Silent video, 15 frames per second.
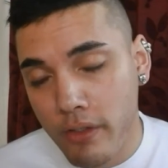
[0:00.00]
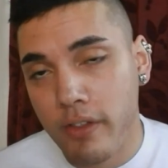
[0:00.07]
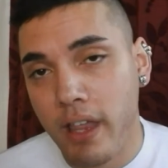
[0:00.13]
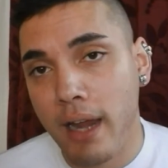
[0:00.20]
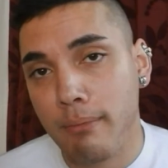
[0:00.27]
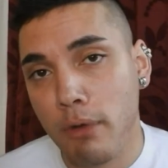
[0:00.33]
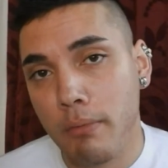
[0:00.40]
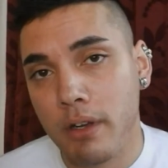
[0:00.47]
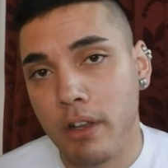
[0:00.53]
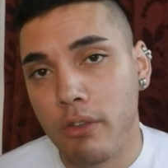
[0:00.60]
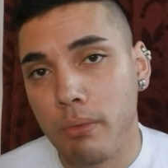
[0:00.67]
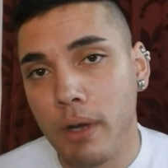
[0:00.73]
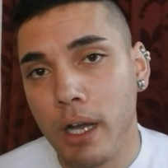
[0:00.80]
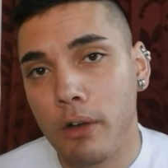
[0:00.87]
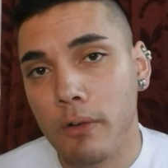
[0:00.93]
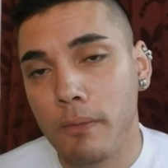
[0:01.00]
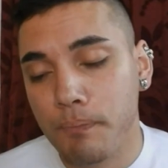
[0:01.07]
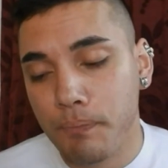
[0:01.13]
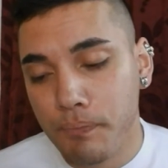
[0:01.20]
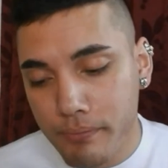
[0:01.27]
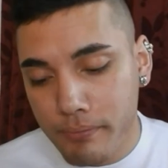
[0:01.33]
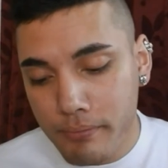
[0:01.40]
and sad moment as well.
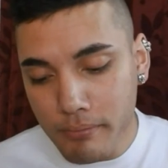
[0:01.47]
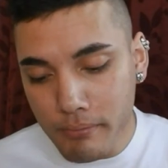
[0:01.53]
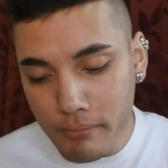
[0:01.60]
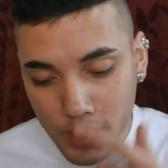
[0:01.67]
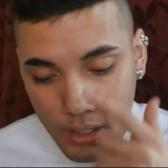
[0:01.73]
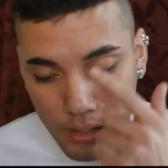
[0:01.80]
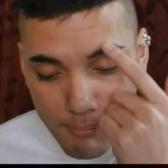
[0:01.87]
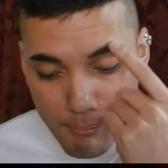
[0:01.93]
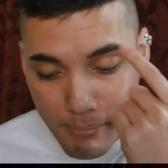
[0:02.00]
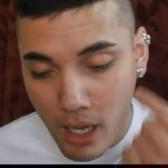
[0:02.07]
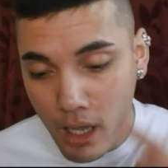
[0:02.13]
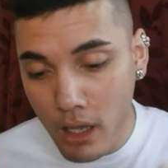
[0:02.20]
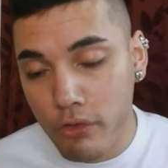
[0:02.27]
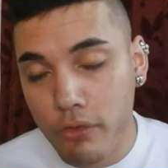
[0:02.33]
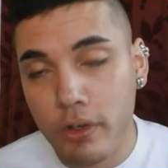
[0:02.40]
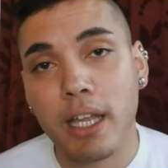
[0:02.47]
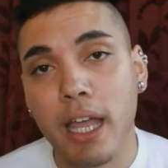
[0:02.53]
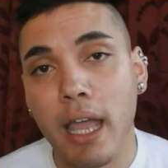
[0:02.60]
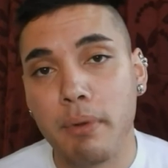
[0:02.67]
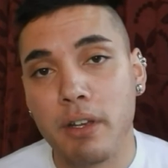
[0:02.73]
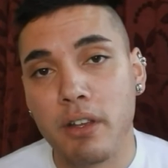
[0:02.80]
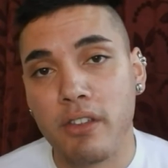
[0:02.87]
But I was really
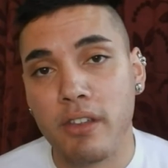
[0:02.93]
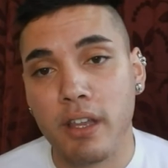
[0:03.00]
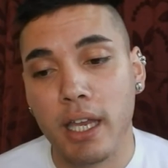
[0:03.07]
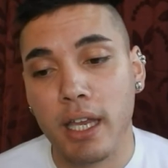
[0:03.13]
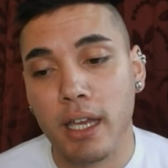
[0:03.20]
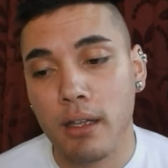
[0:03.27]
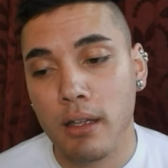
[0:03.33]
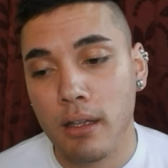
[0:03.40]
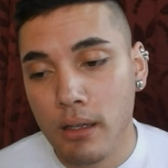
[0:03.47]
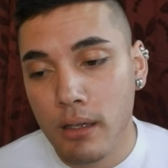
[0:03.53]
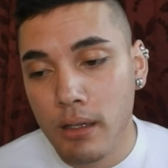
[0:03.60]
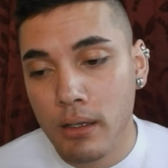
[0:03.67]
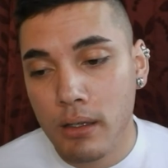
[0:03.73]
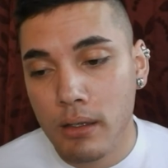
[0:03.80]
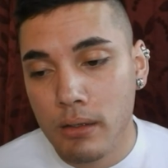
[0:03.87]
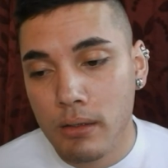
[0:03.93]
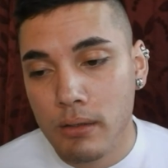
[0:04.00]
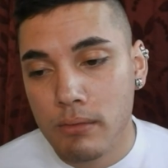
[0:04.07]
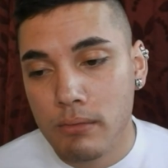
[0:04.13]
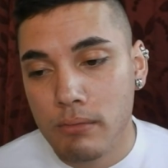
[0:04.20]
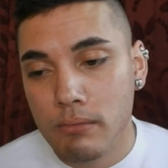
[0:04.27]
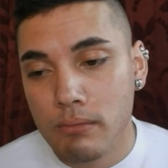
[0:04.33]
happy to see
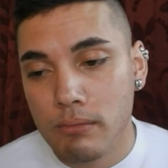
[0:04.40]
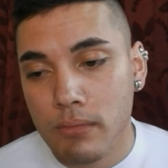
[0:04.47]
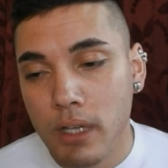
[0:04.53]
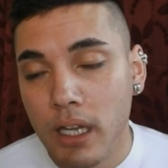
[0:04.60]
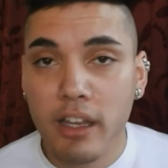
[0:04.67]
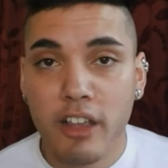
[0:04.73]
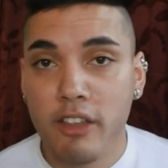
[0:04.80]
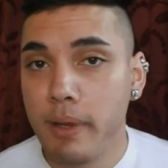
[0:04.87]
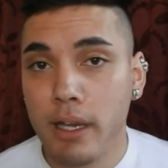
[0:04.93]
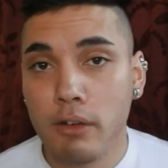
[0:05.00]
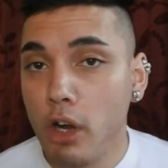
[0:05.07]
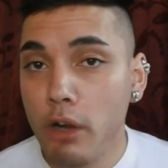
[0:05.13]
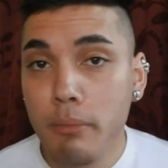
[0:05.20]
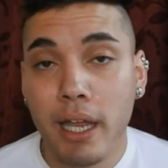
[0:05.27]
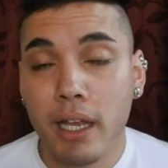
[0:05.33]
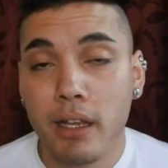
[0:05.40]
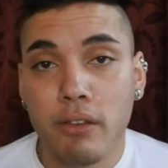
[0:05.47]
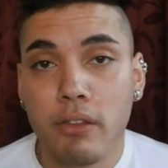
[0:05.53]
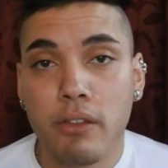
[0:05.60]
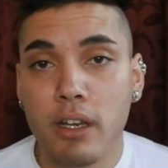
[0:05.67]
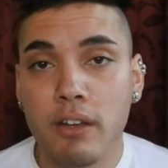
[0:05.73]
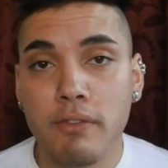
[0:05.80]
a lesbian
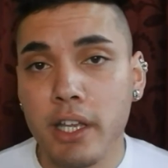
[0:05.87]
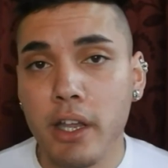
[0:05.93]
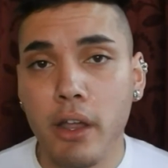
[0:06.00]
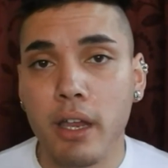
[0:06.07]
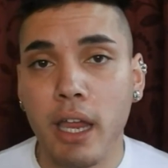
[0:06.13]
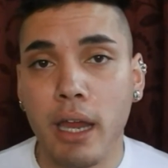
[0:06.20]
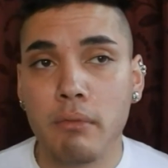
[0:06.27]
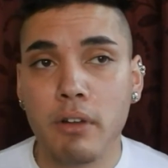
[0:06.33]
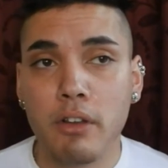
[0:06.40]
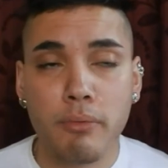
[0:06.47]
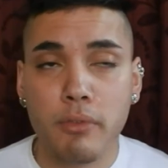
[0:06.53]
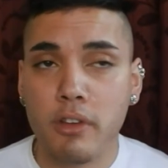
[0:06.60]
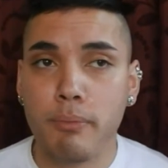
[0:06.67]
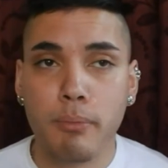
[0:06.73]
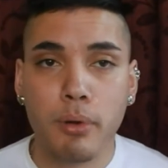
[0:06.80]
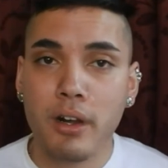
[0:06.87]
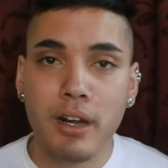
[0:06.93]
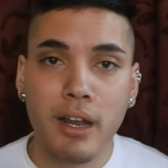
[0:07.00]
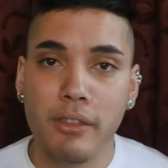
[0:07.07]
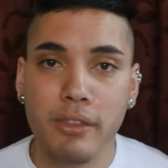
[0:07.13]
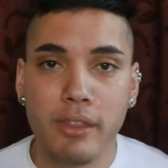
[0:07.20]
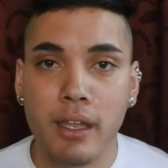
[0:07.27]
romance in a video game. Let's just put
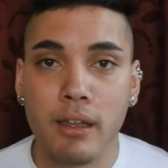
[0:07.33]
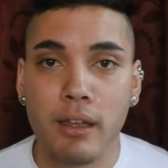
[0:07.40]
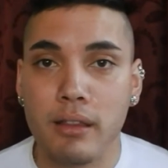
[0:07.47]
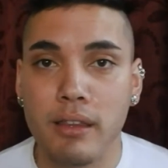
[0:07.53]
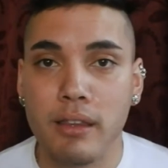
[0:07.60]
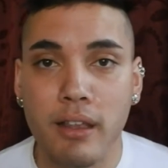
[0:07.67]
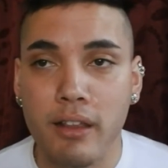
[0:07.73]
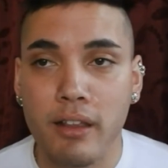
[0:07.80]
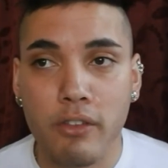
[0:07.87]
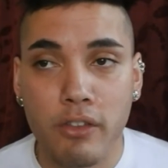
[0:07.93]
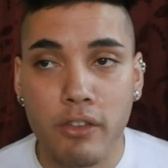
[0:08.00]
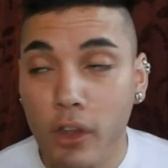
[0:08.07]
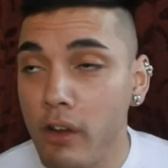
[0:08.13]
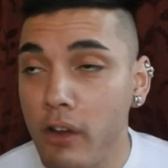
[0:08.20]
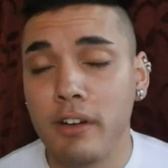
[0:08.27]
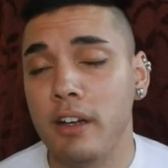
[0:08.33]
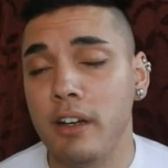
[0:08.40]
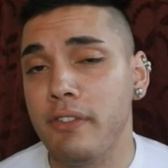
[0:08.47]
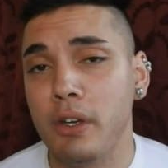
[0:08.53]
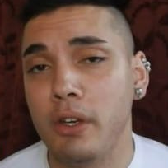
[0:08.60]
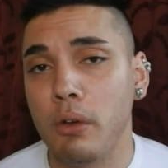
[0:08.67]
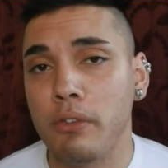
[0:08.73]
it out there. There's so
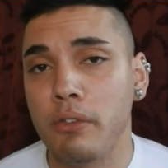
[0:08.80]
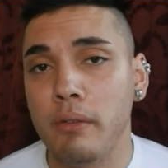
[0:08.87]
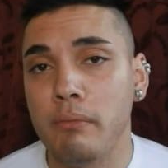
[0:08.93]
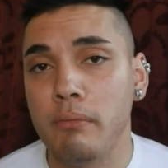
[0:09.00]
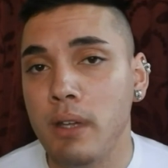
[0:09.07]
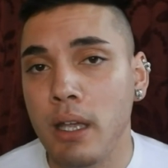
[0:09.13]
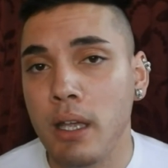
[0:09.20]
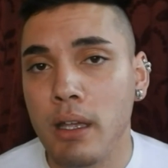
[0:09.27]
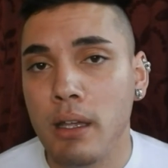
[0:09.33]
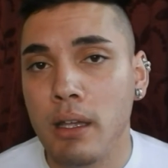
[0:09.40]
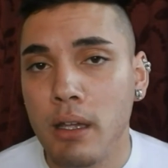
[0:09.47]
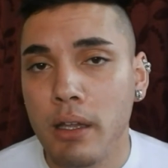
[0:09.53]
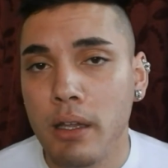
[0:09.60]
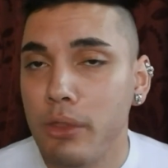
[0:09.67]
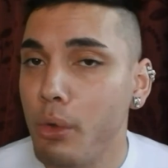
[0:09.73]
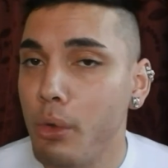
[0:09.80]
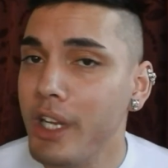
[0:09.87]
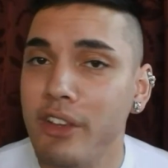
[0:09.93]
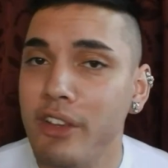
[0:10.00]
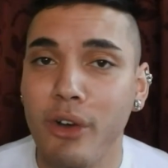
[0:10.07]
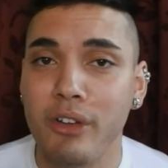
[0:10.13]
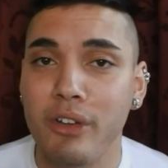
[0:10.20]
very few of them.
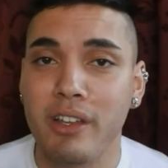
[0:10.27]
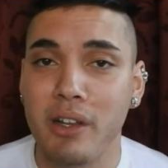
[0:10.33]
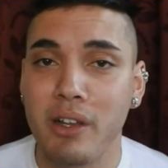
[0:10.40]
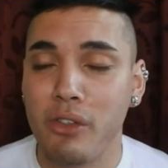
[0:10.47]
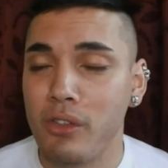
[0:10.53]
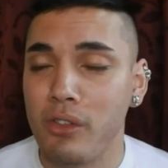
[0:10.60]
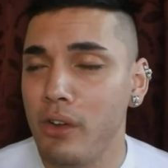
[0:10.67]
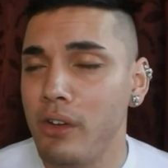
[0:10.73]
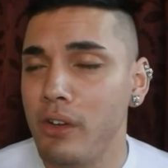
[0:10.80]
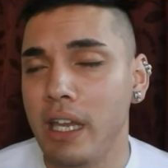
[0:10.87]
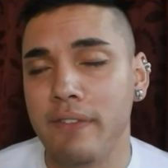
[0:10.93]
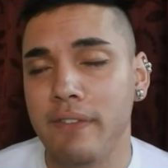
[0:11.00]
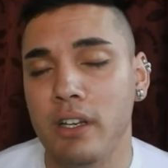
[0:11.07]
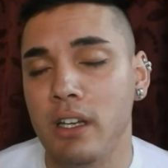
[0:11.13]
Naughty Dog done it so I